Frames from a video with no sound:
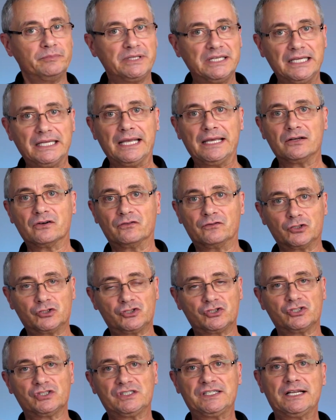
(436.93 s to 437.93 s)
communicator
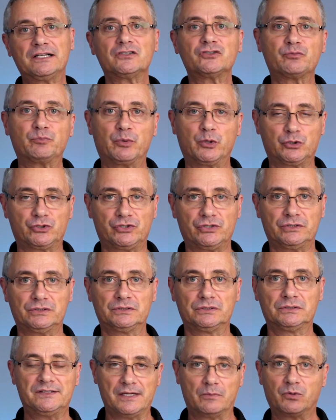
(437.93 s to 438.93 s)
versus a salesperson
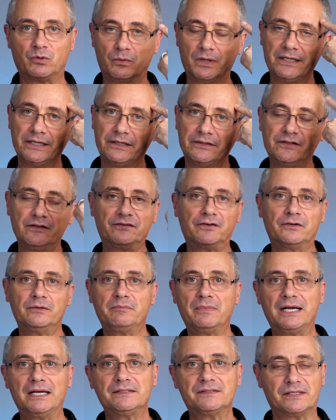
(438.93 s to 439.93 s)
is number one, a
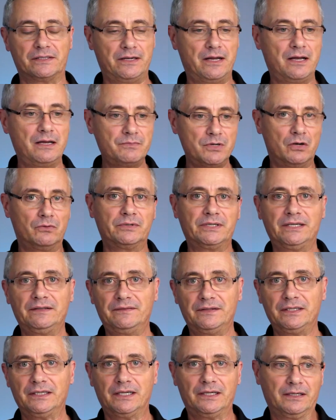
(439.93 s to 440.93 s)
different mindset. I'm going
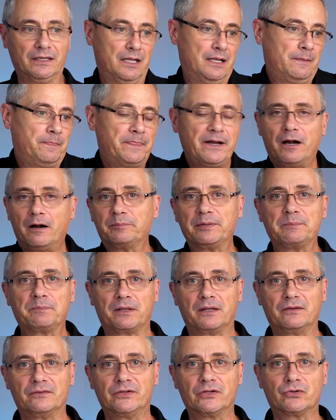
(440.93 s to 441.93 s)
in thinking, there are
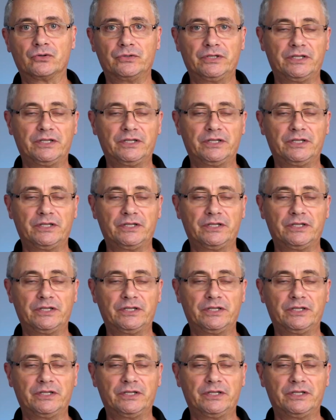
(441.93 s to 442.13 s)
people out there